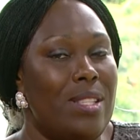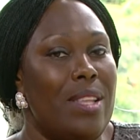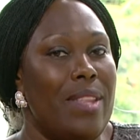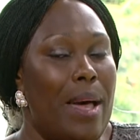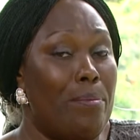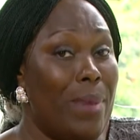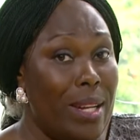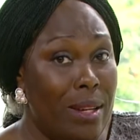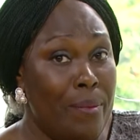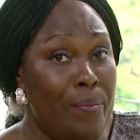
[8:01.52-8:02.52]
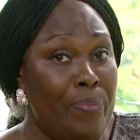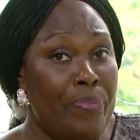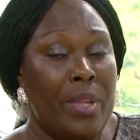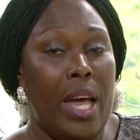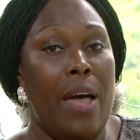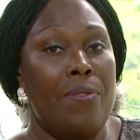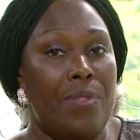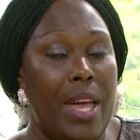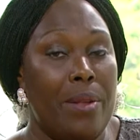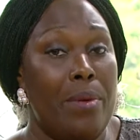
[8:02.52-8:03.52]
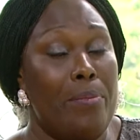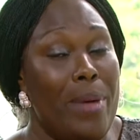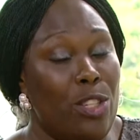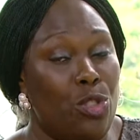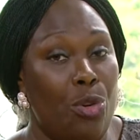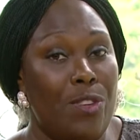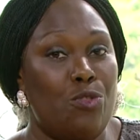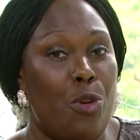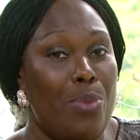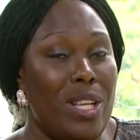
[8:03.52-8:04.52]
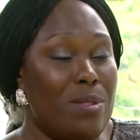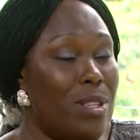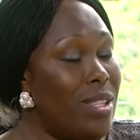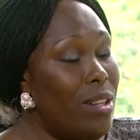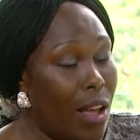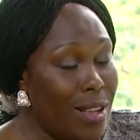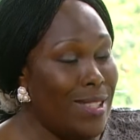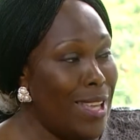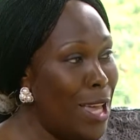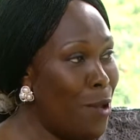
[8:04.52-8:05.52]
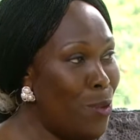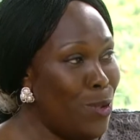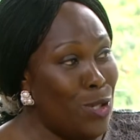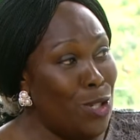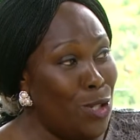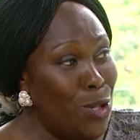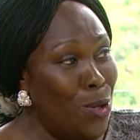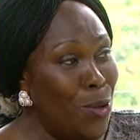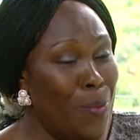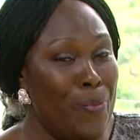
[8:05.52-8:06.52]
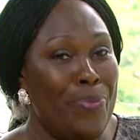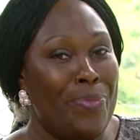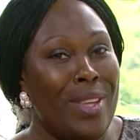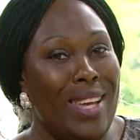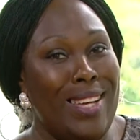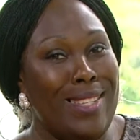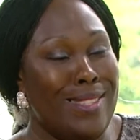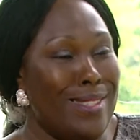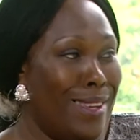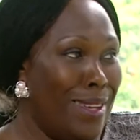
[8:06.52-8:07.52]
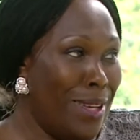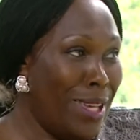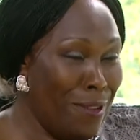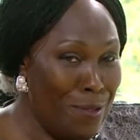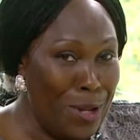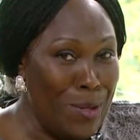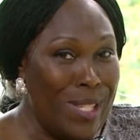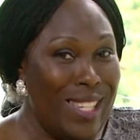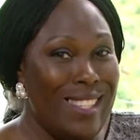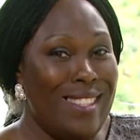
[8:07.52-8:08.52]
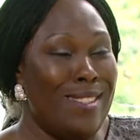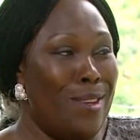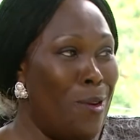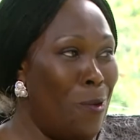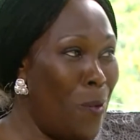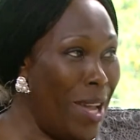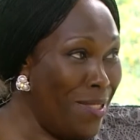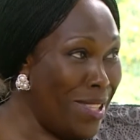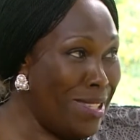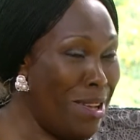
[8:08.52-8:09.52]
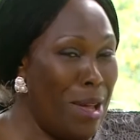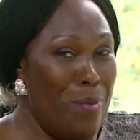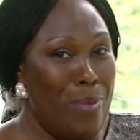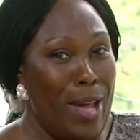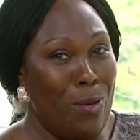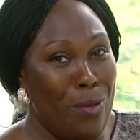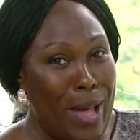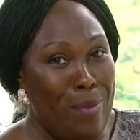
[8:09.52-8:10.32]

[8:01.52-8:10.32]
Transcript: in that manner and then make sure it's robust, because the last thing he wants to do is give notice, wait the time, pay all that